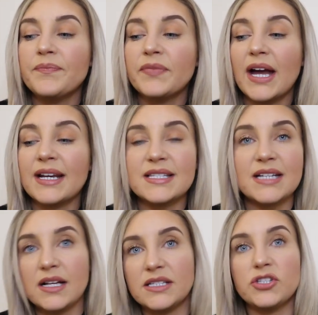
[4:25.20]
And I
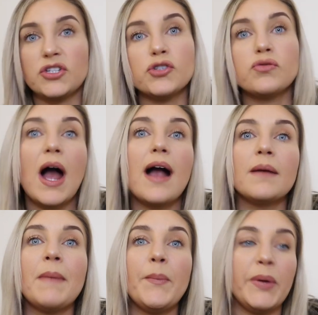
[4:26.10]
started to track
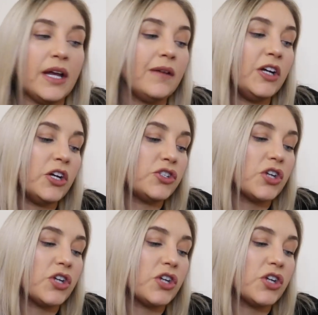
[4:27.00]
my periods